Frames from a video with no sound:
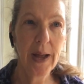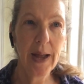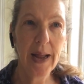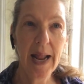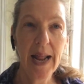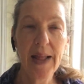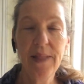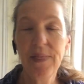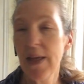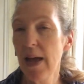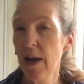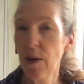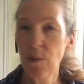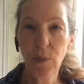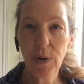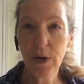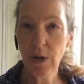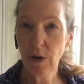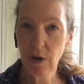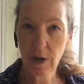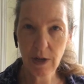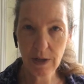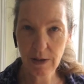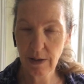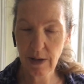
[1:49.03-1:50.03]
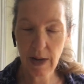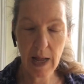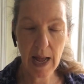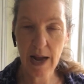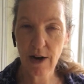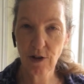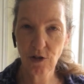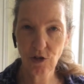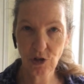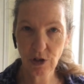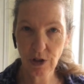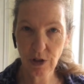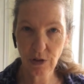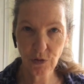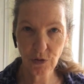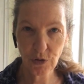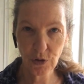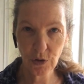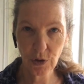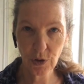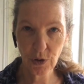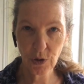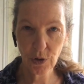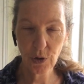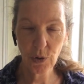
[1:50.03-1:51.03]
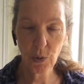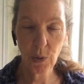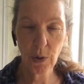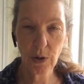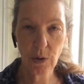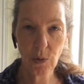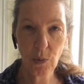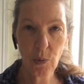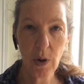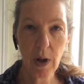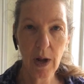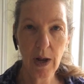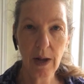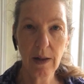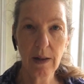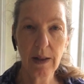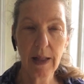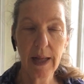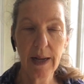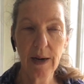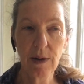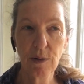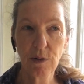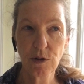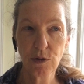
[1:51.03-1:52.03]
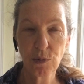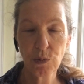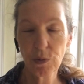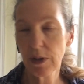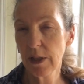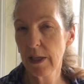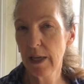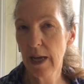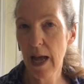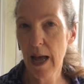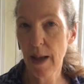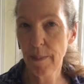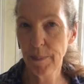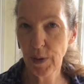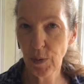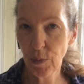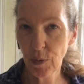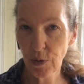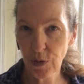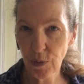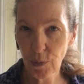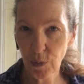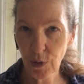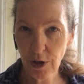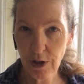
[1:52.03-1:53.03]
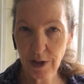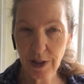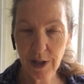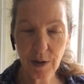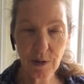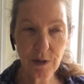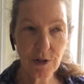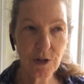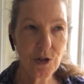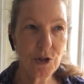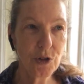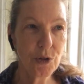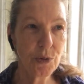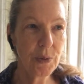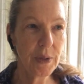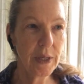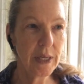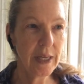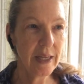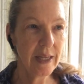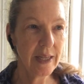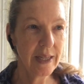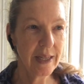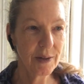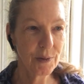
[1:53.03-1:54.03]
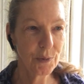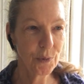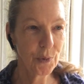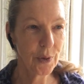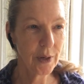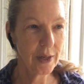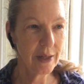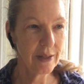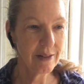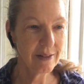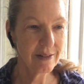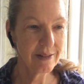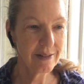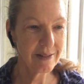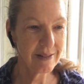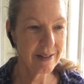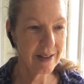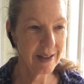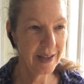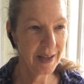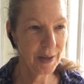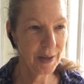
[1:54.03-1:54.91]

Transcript: And that went on actually for quite a while, and I was really happy with the work that I was doing. It was